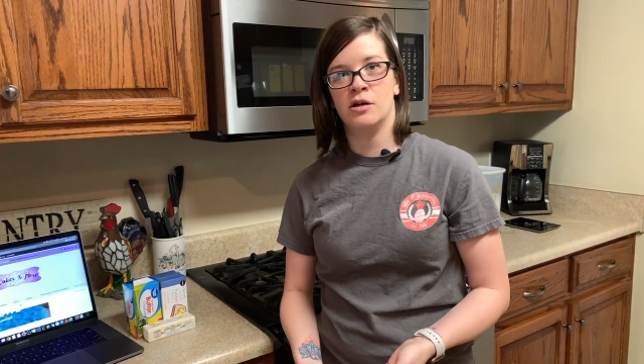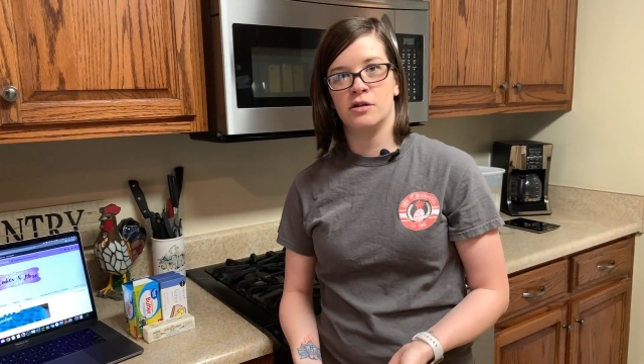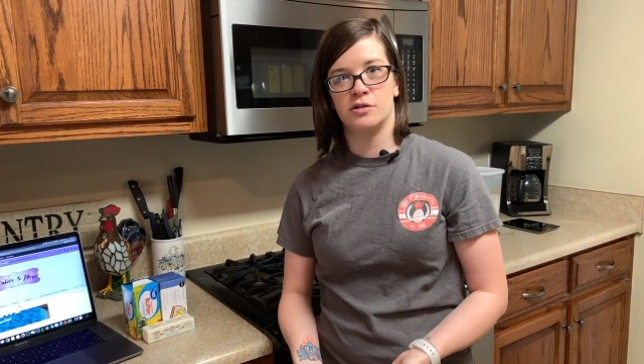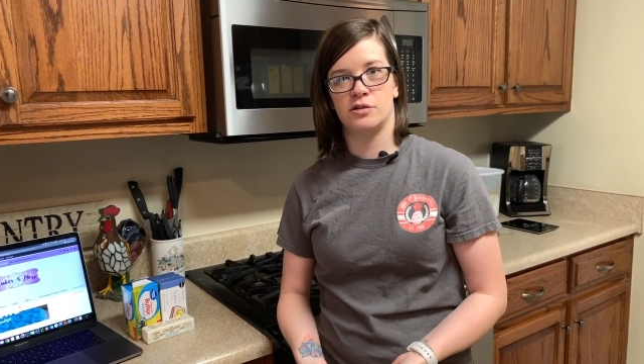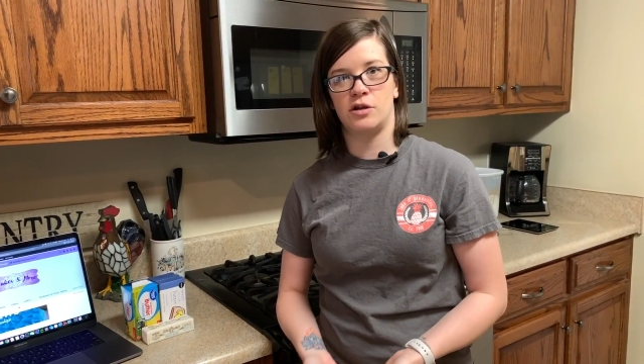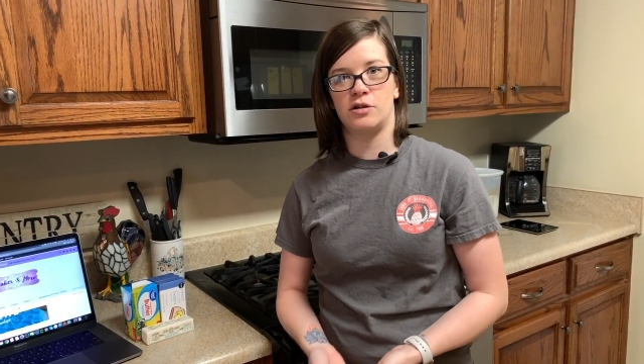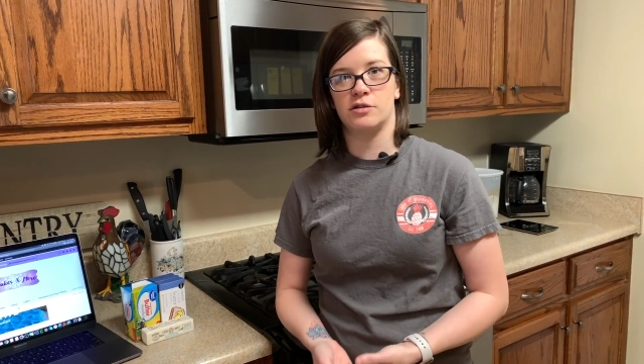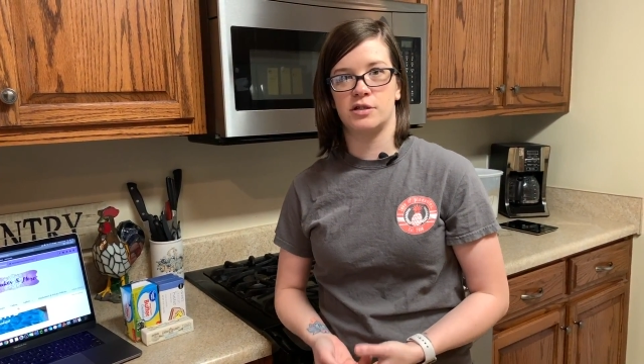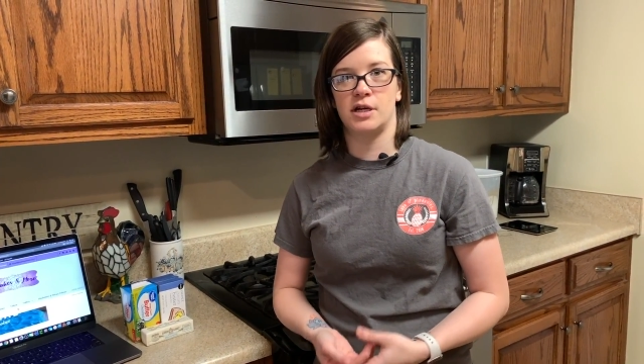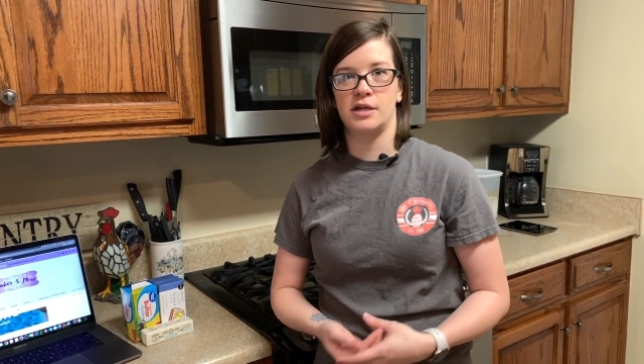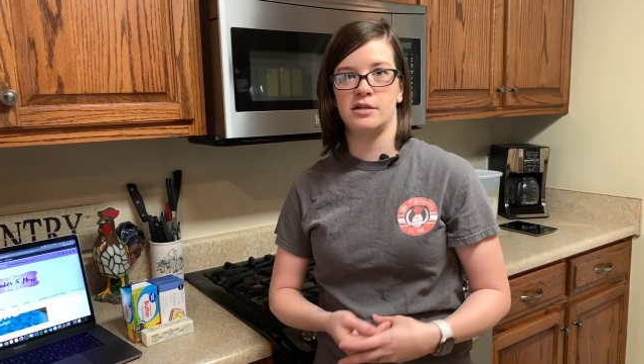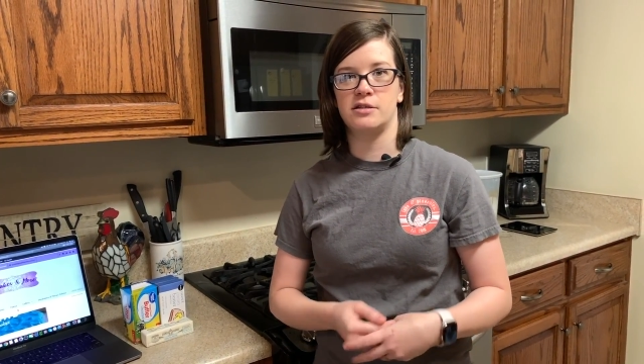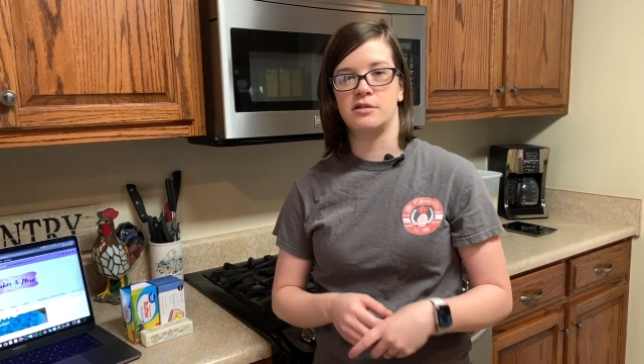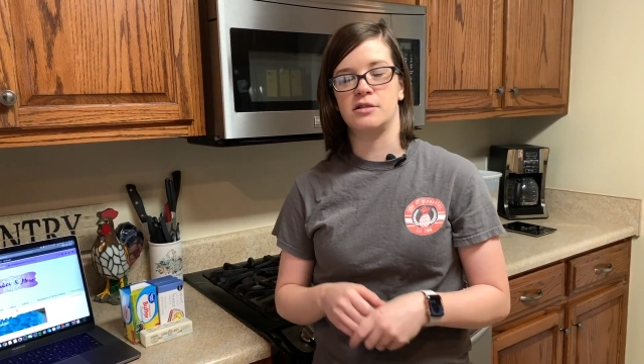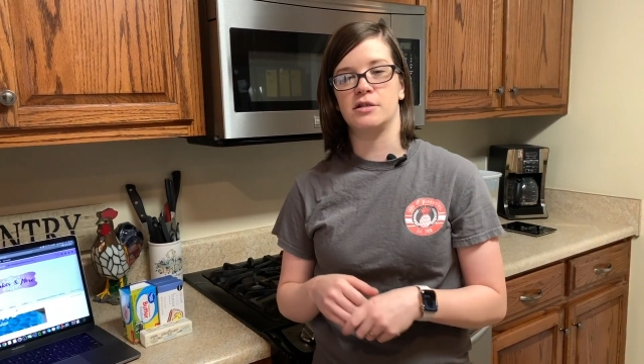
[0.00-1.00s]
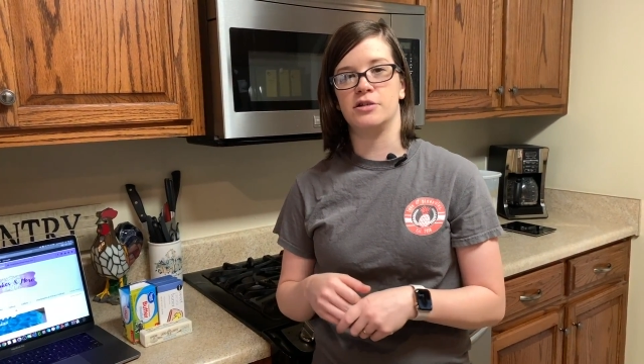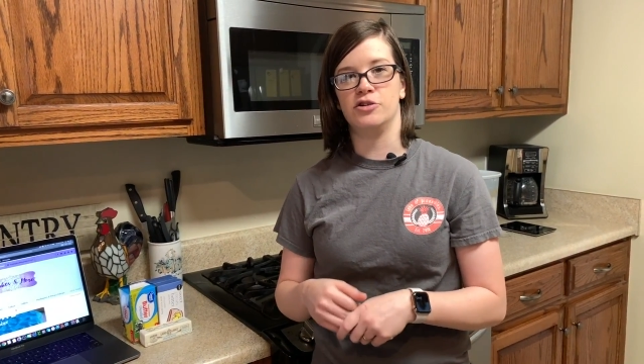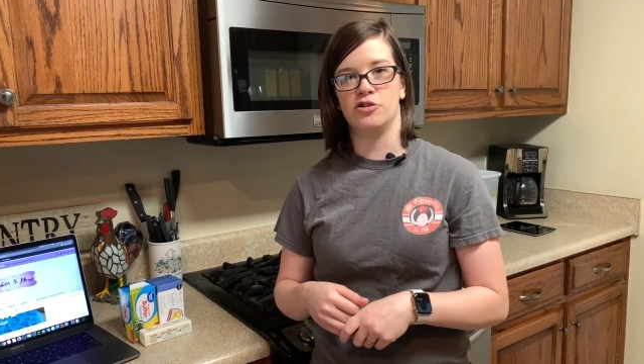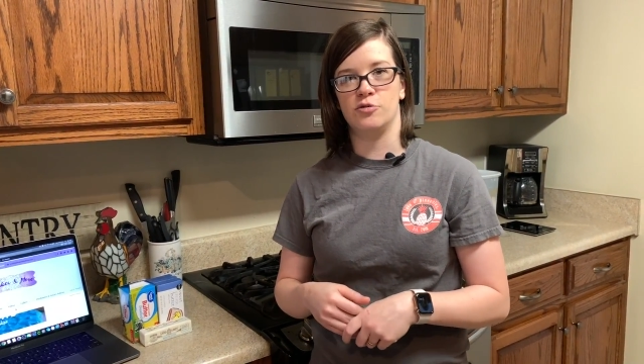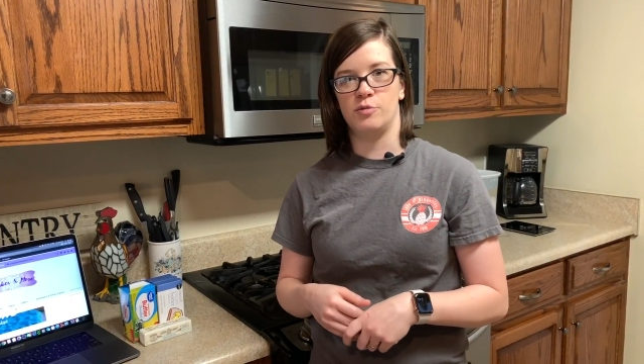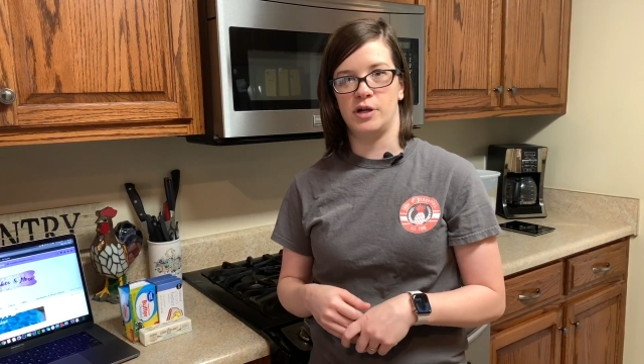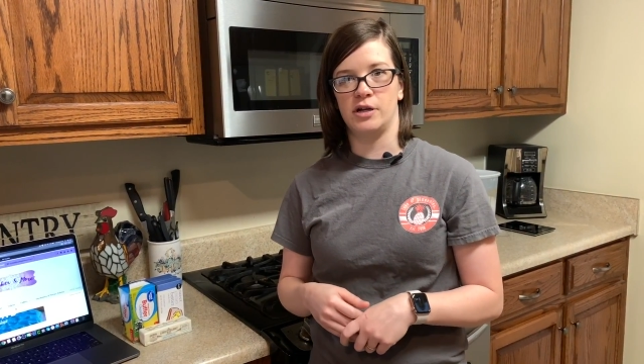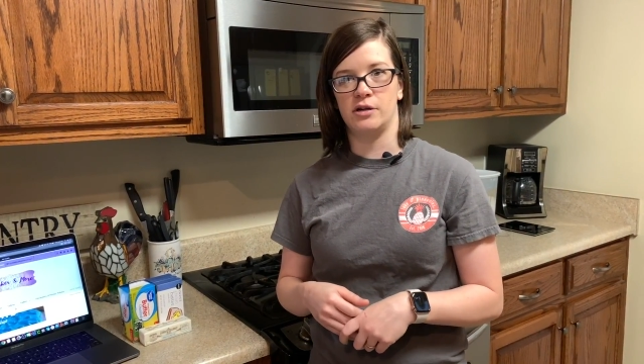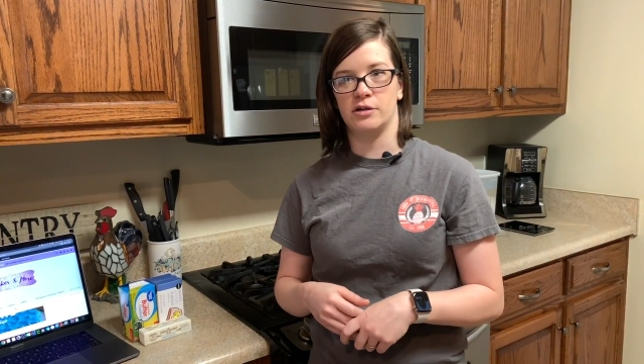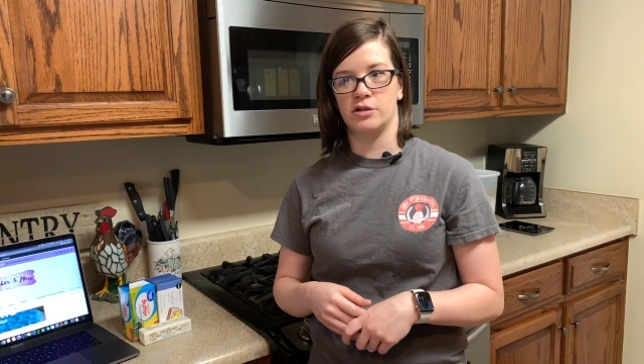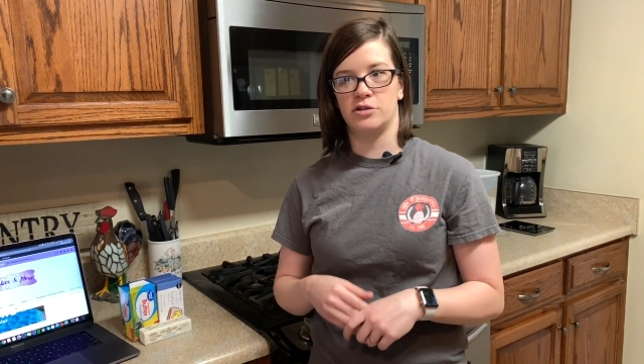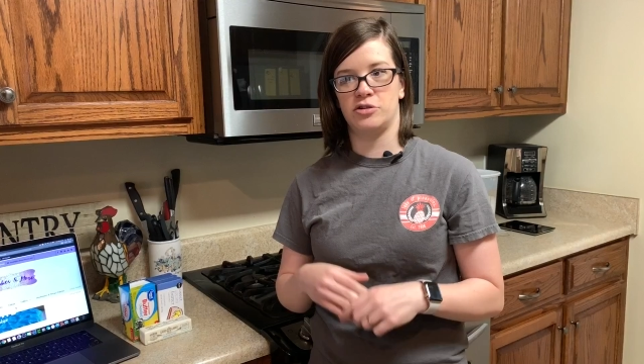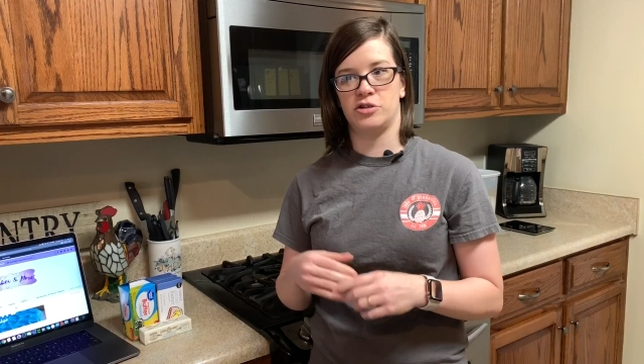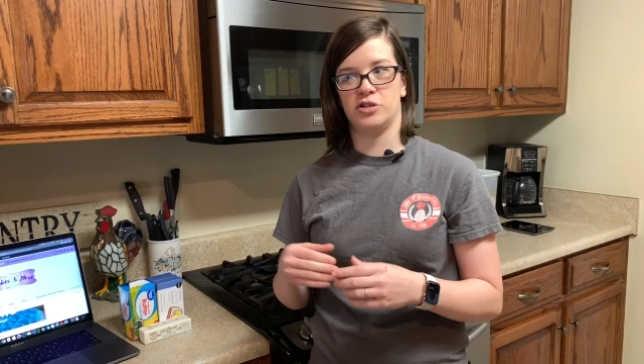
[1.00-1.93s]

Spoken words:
salt taste in your baked goods,